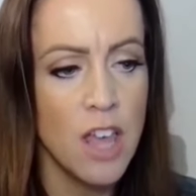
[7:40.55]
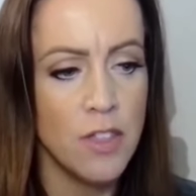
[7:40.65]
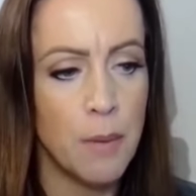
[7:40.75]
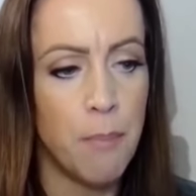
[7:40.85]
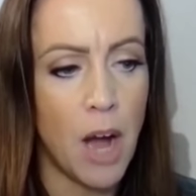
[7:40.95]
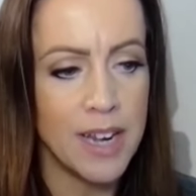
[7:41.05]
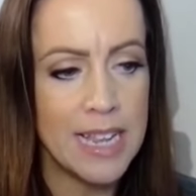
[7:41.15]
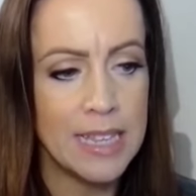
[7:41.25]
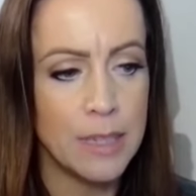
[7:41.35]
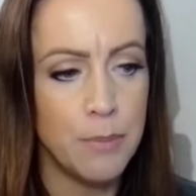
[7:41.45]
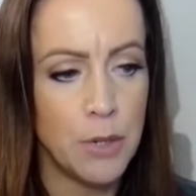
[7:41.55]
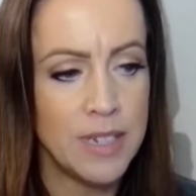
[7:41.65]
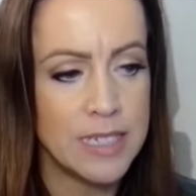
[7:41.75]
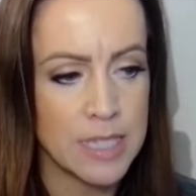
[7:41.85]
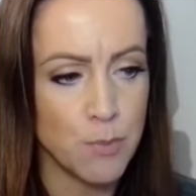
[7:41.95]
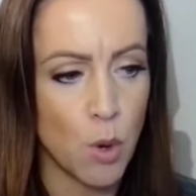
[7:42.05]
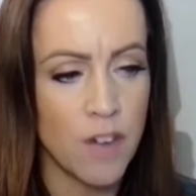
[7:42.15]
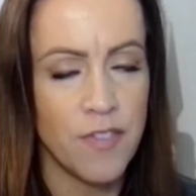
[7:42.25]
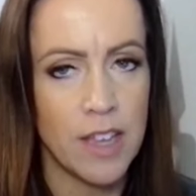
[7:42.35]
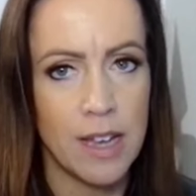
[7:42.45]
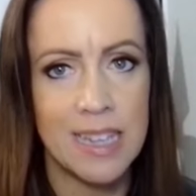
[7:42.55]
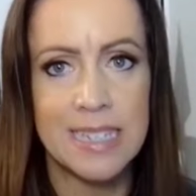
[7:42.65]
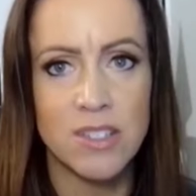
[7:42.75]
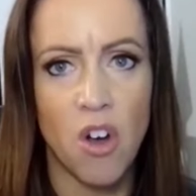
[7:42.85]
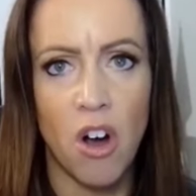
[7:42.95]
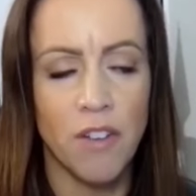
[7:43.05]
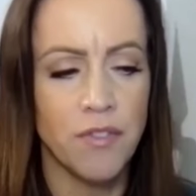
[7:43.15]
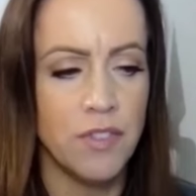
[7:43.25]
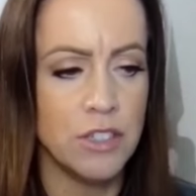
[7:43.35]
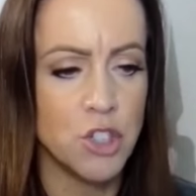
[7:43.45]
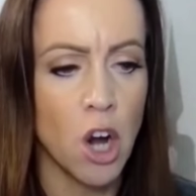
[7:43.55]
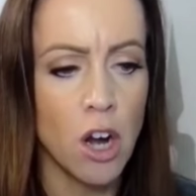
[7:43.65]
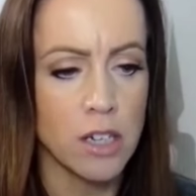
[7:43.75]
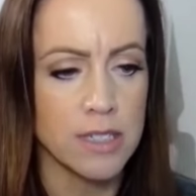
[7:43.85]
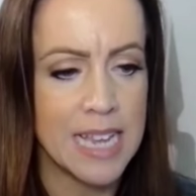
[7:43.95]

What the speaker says: The body and the beauty dysmorphia is off the charts,